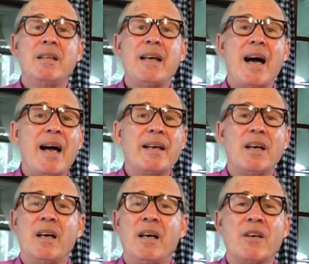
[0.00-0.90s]

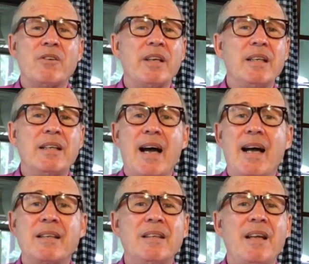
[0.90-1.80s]
God honoring,
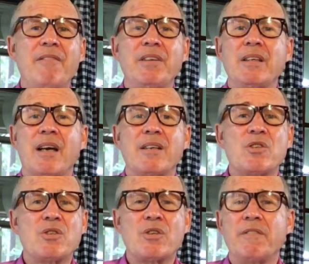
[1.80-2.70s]
God loving, God
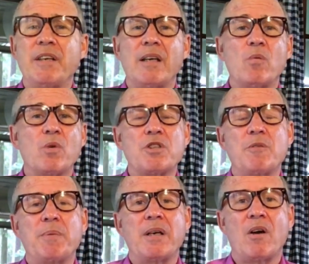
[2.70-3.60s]
serving, and
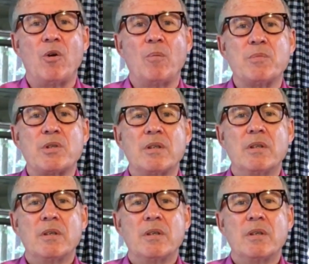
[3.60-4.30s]
worshiping homes